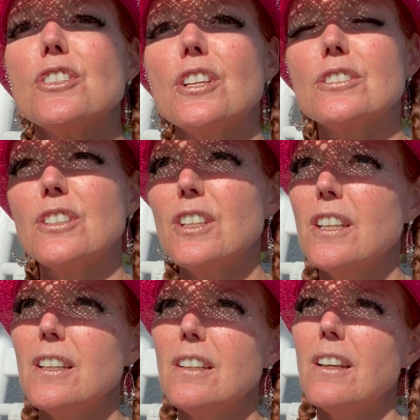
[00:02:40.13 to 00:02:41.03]
just
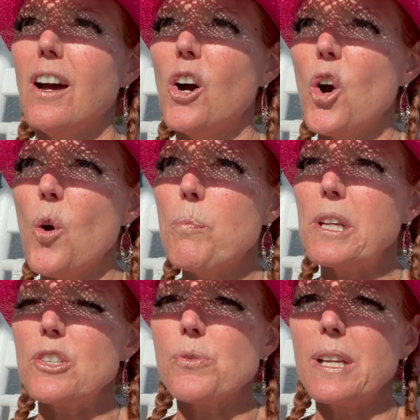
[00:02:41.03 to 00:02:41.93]
a hope and
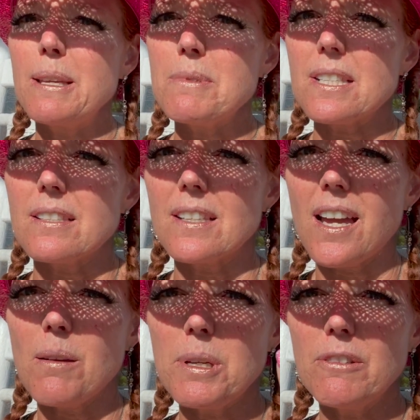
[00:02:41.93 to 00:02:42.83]
a dream. This is
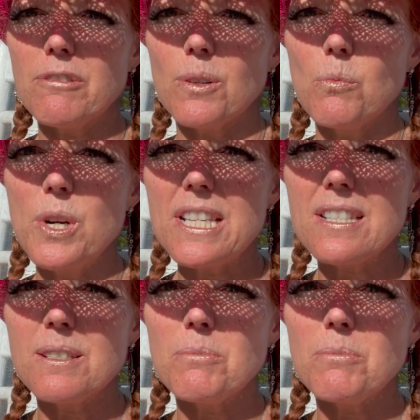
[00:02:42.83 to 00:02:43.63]
coming from wisdom,